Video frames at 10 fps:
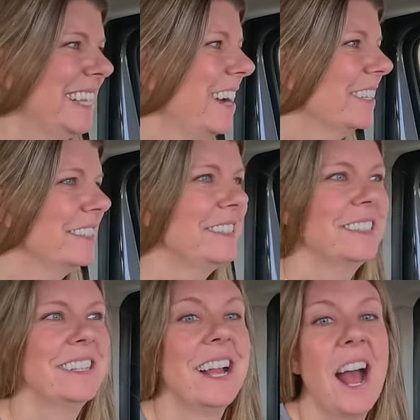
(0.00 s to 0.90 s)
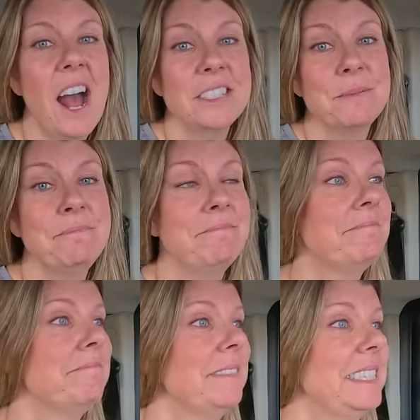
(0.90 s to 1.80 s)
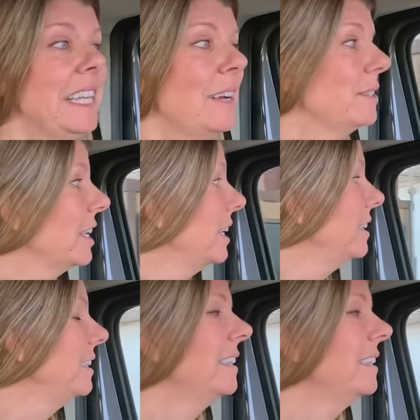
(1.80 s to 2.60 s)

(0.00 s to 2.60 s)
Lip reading: Okay. Awesome. He said I was good.